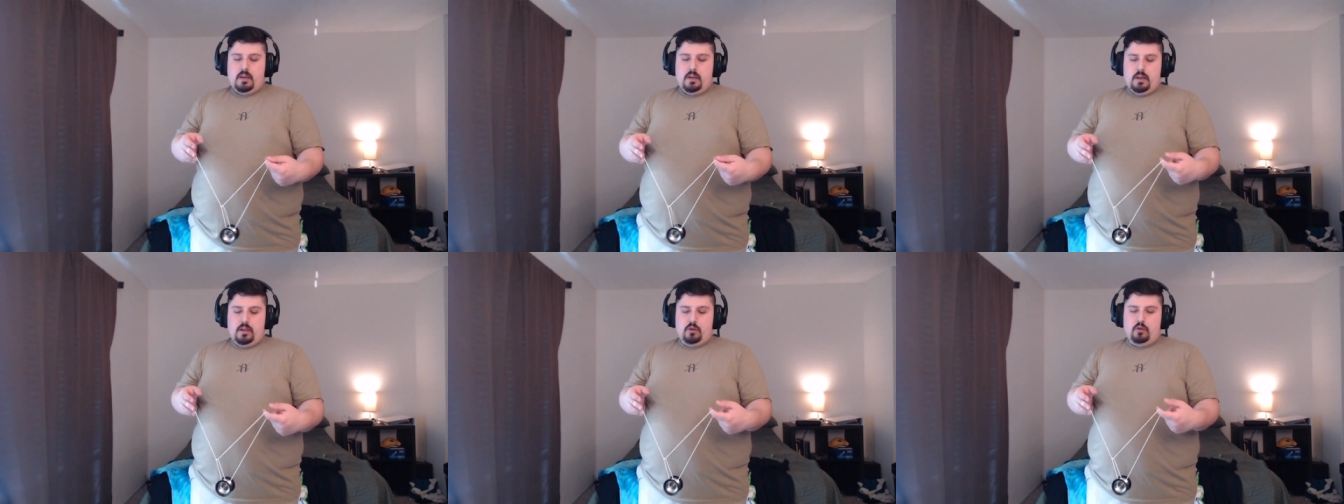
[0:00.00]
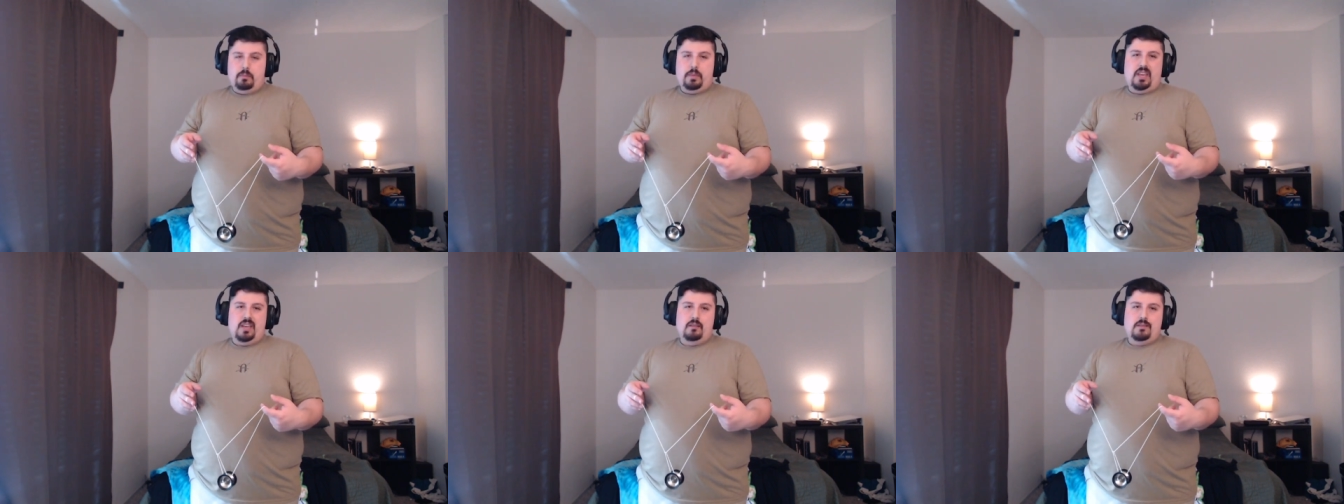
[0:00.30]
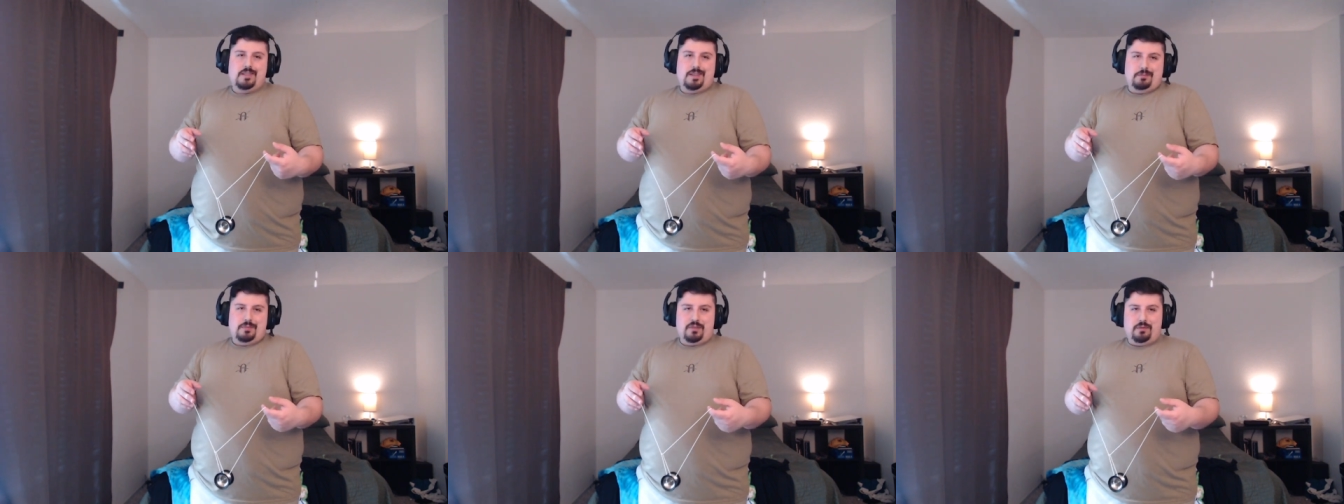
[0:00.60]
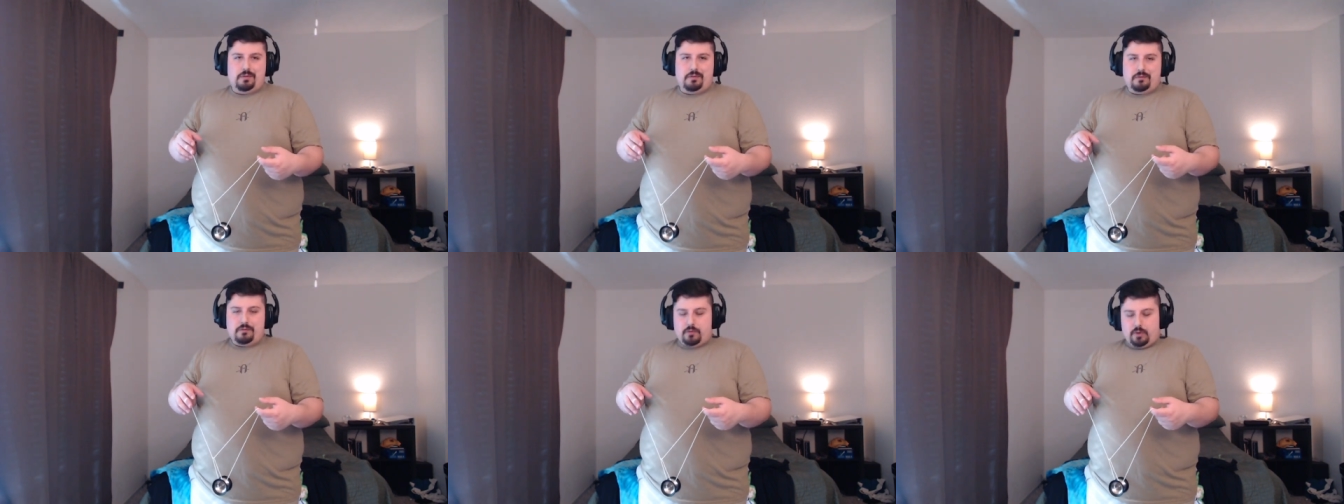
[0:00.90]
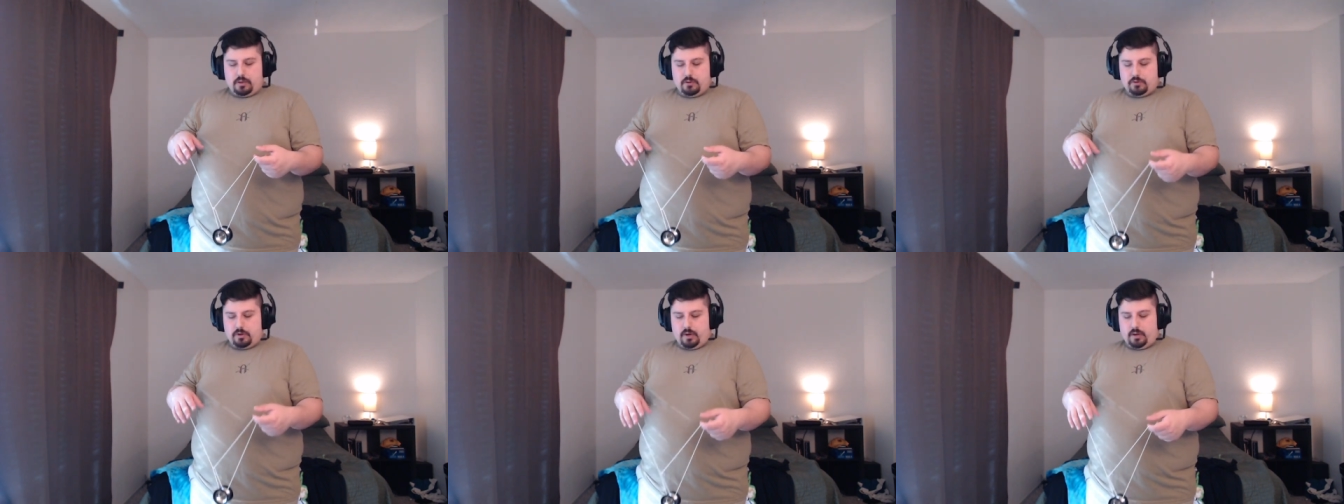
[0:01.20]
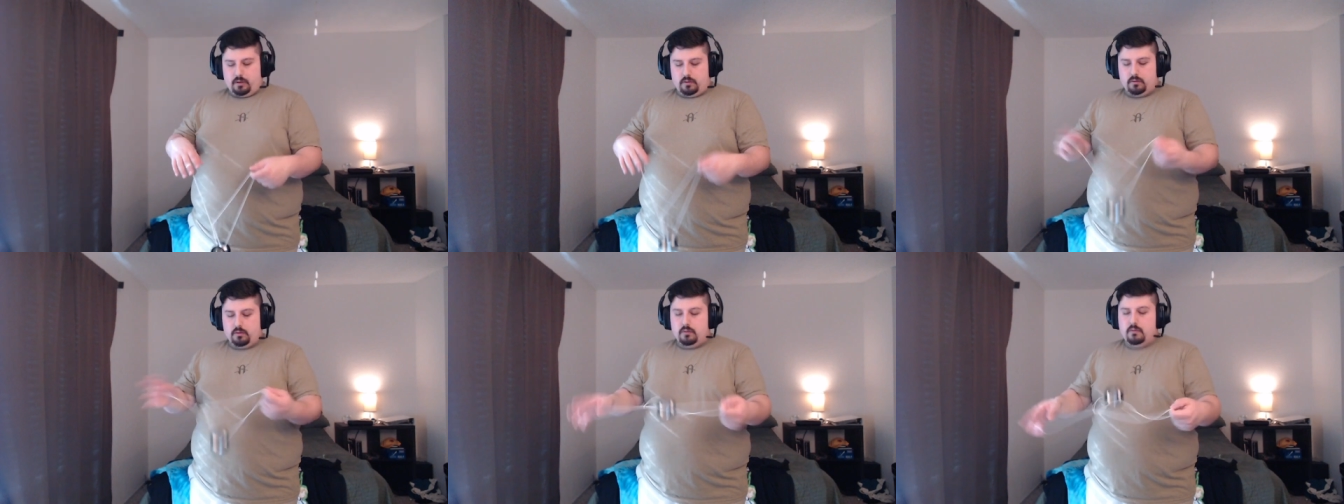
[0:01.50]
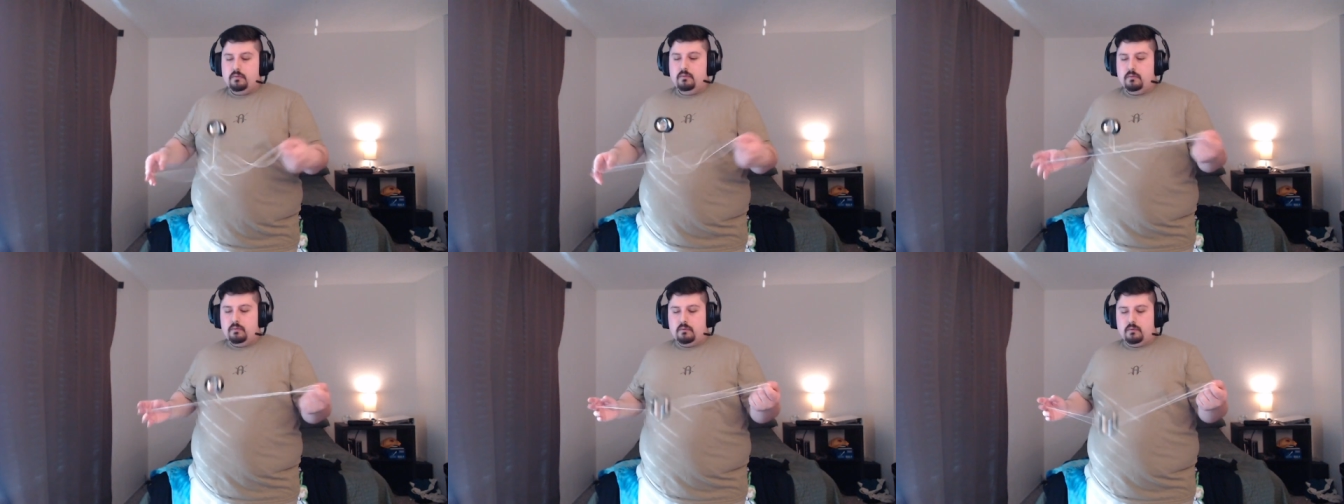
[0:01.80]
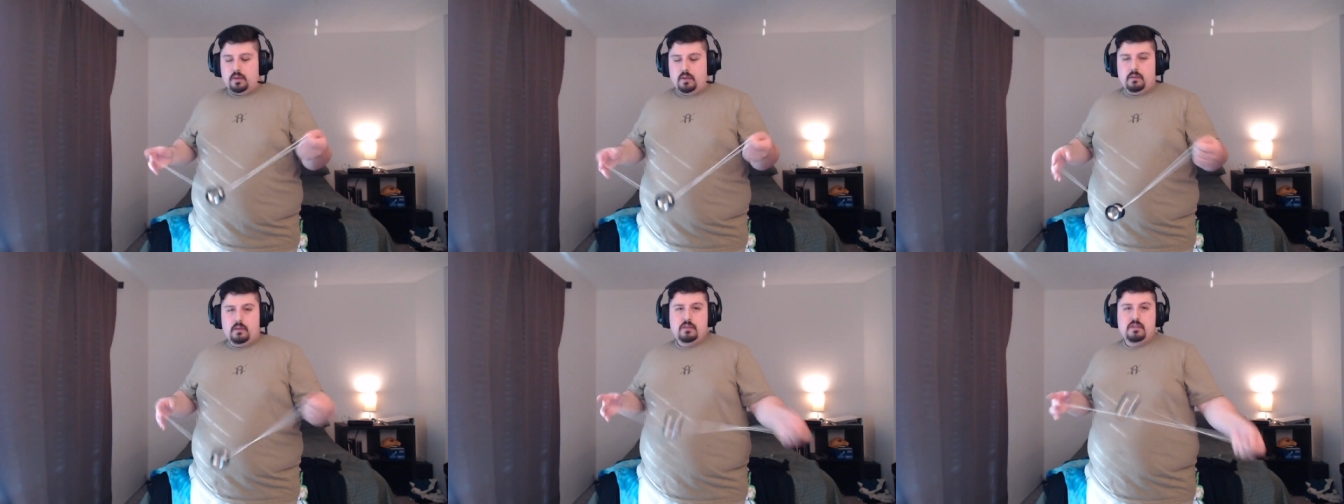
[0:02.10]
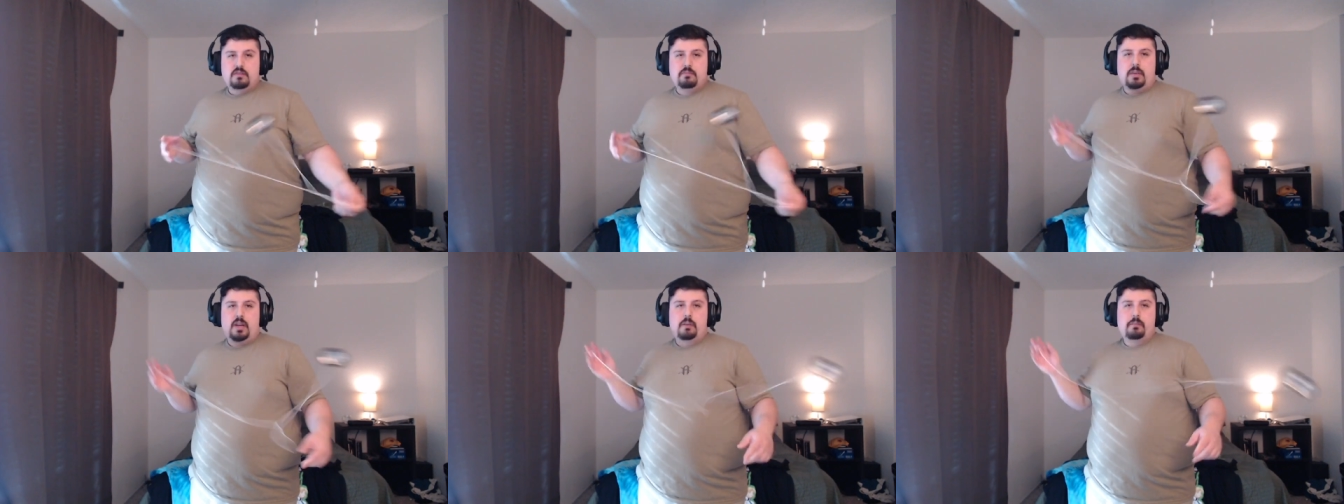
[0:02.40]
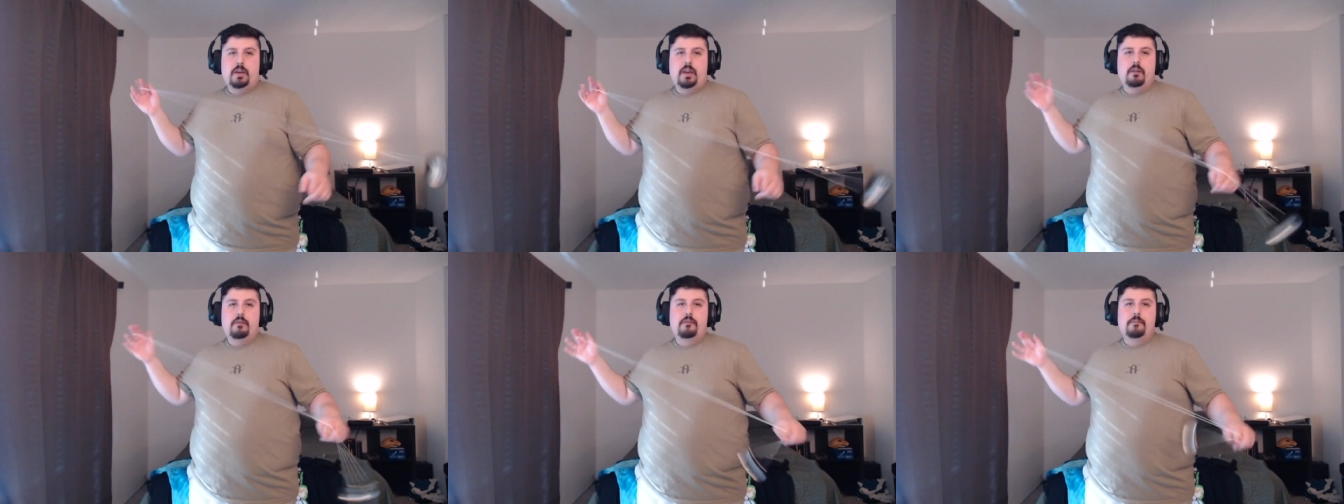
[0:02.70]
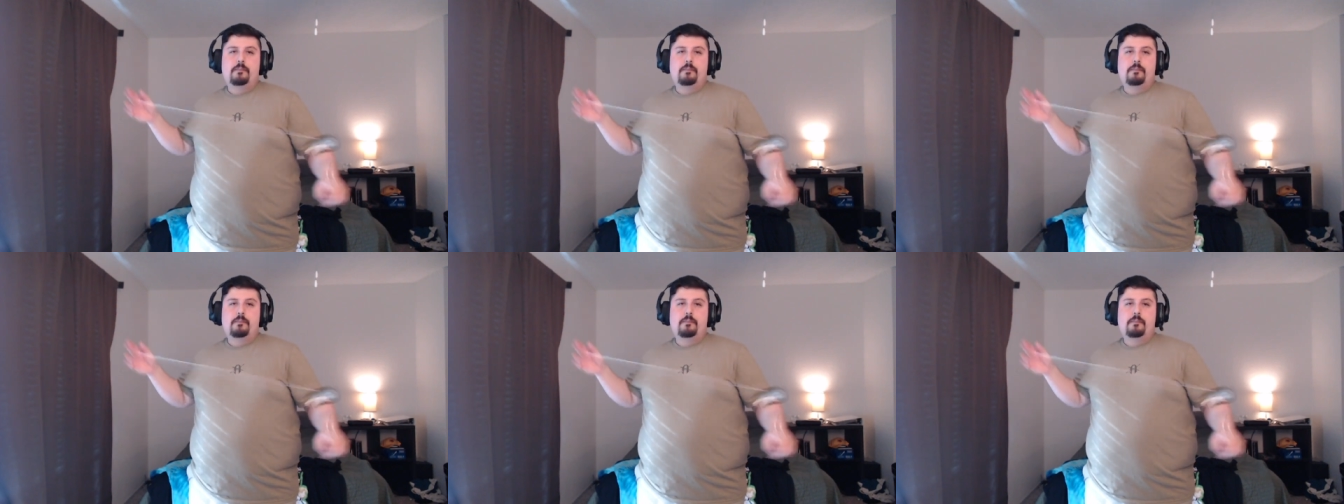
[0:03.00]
You'll be in some sort of green triangle, and then just pop out.